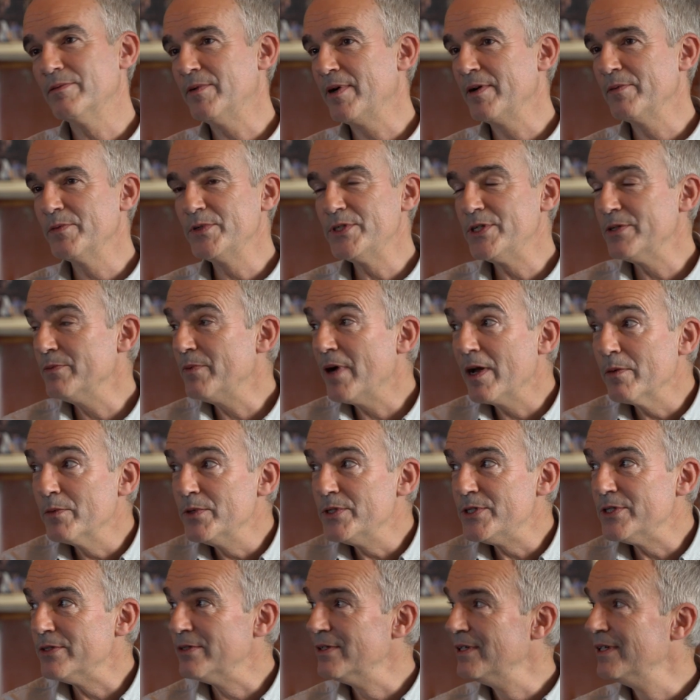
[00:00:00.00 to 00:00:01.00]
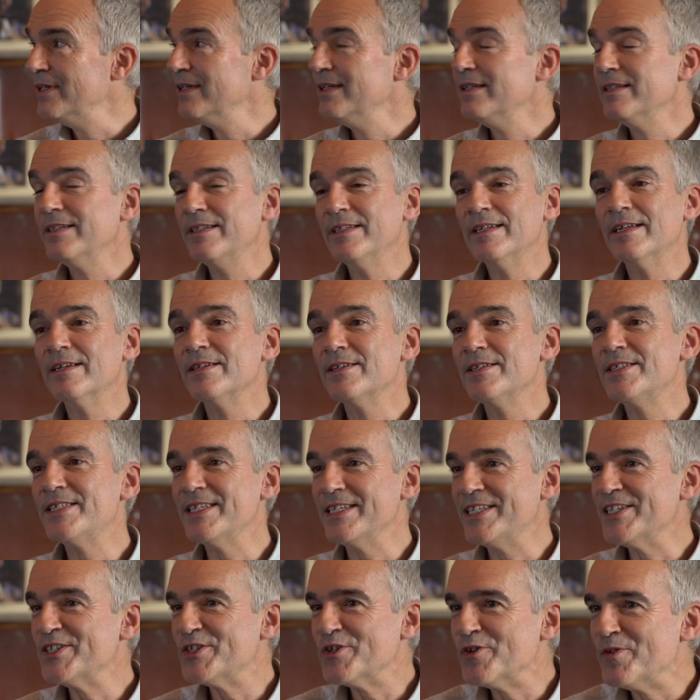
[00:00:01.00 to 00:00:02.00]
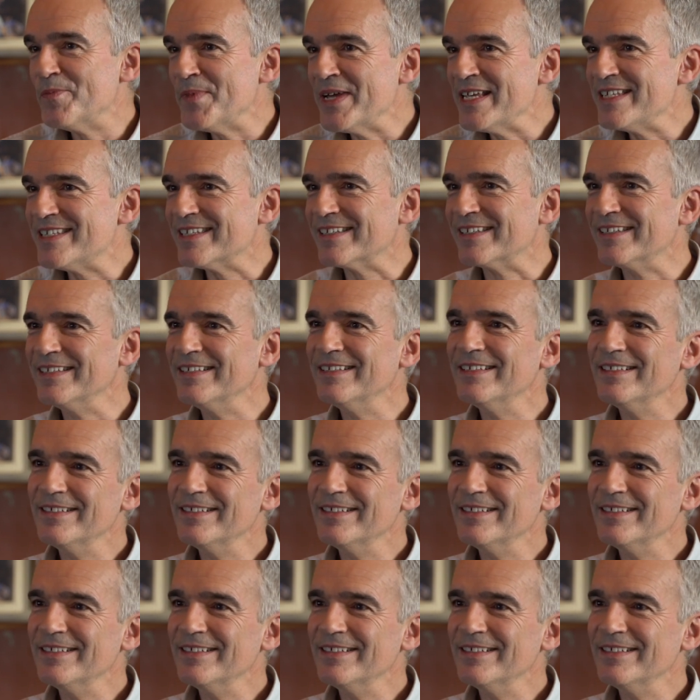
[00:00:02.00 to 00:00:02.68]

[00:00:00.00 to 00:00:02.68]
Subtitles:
why would you? Why would you? You know, cities are amazing.